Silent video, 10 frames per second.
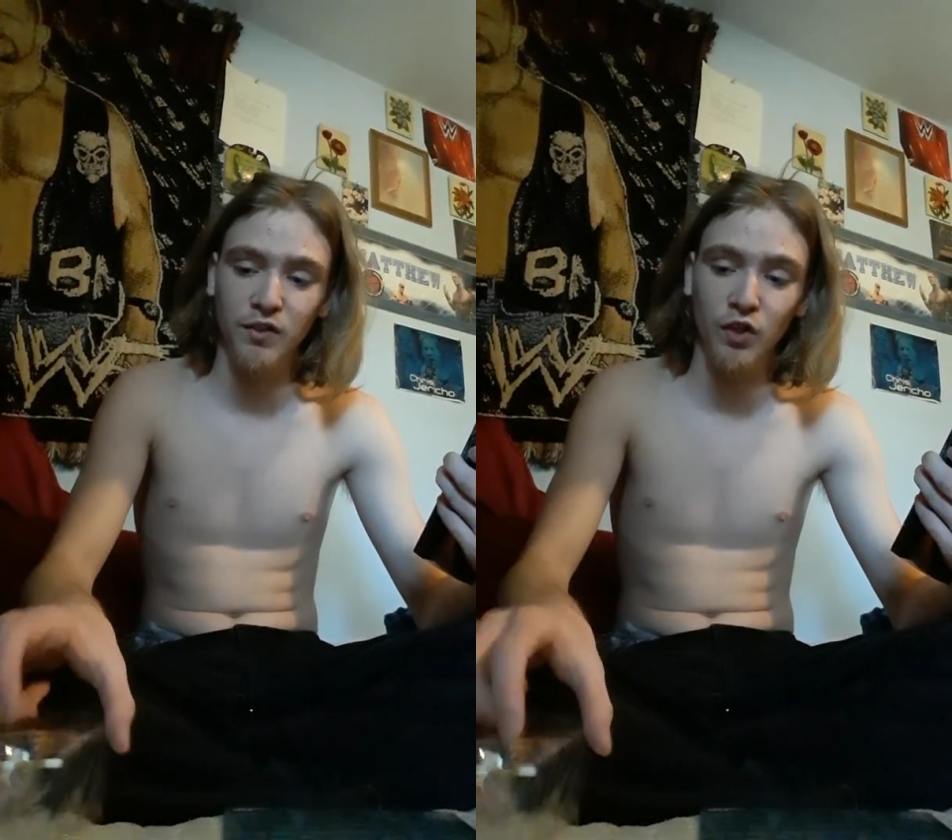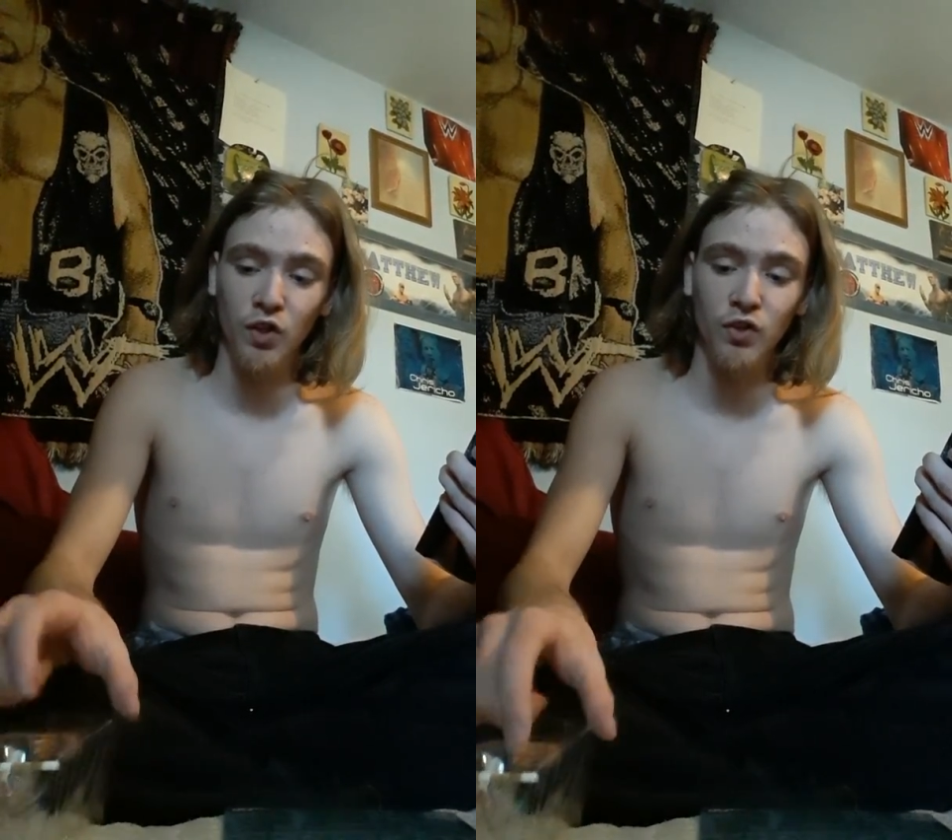
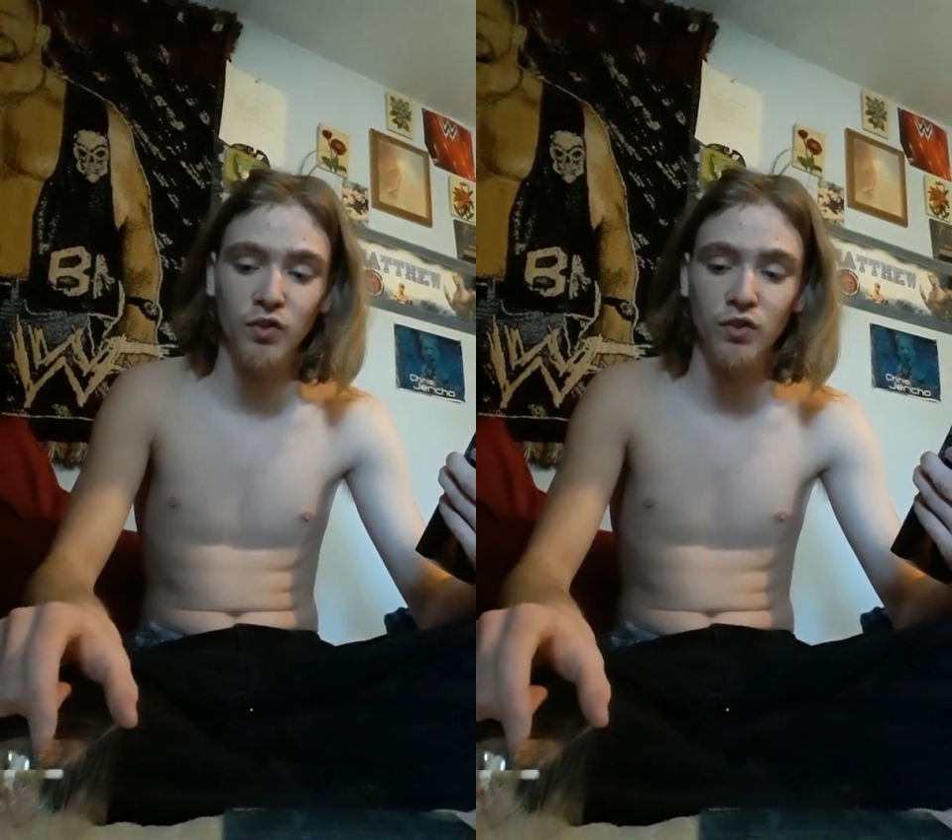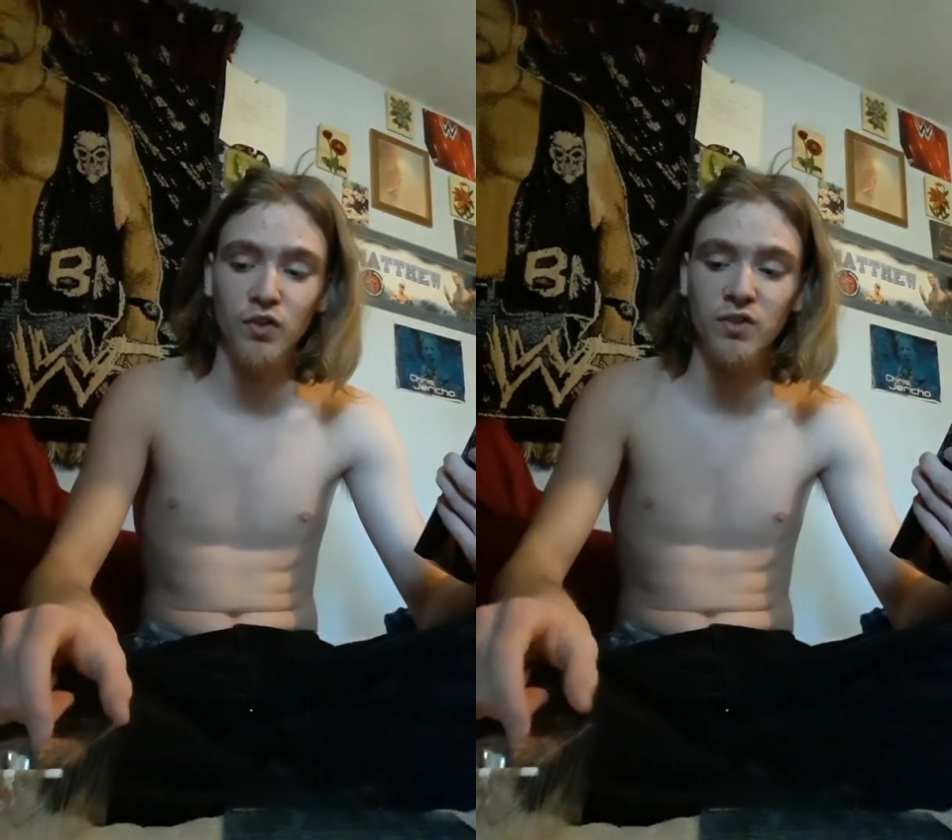turned
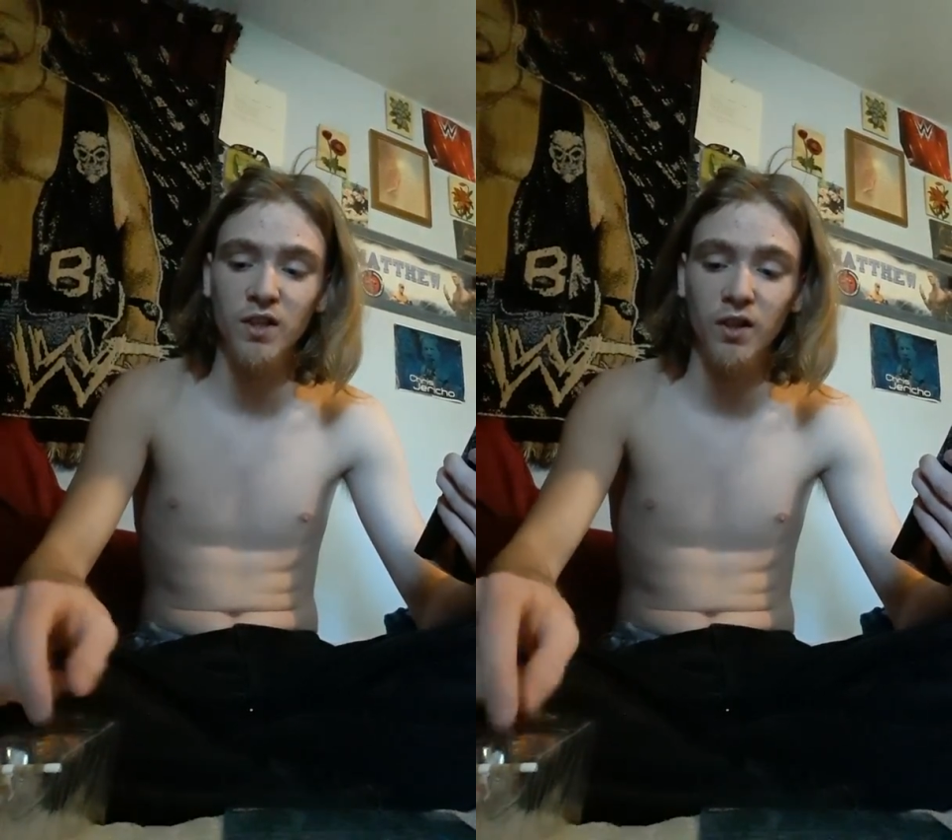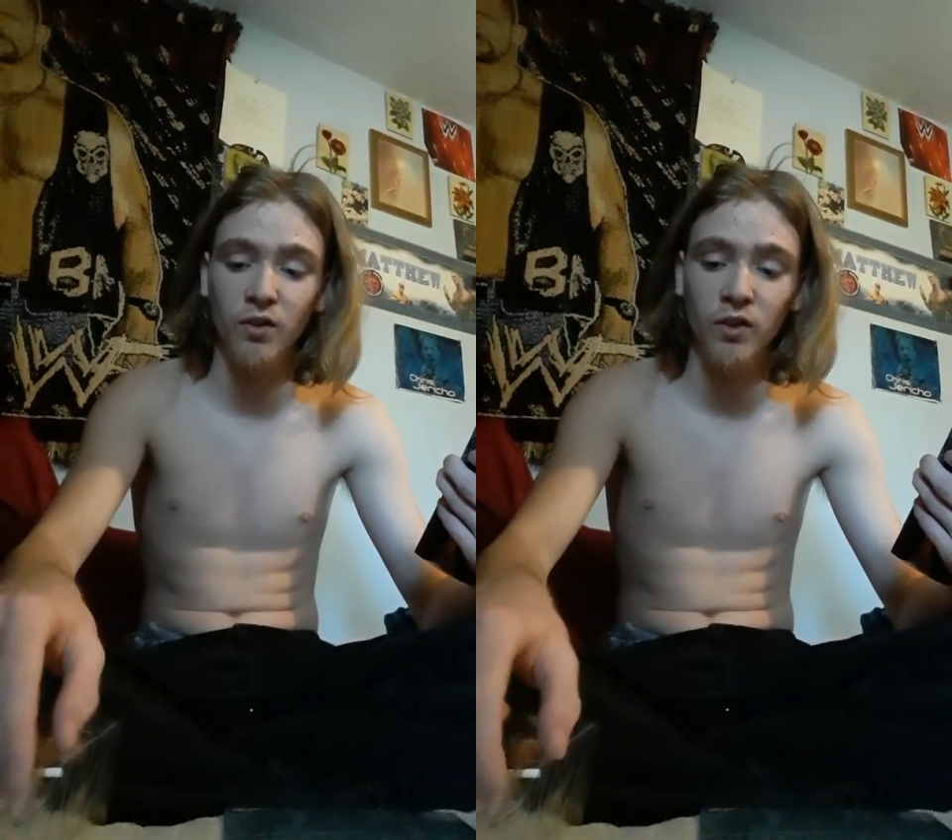the
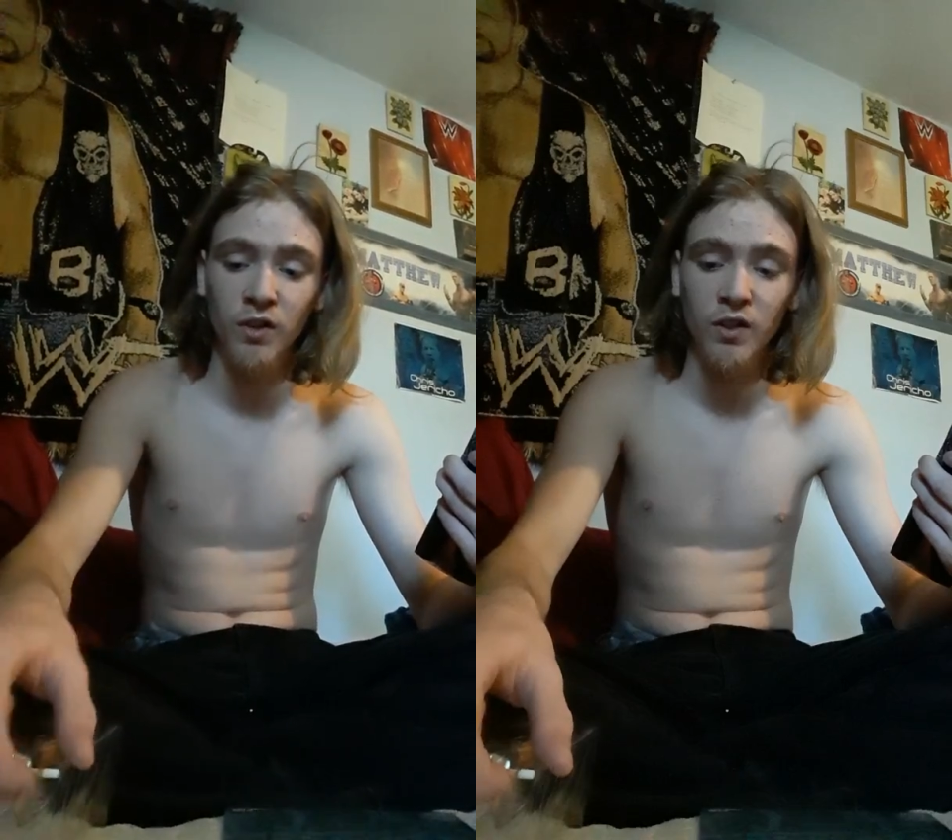cell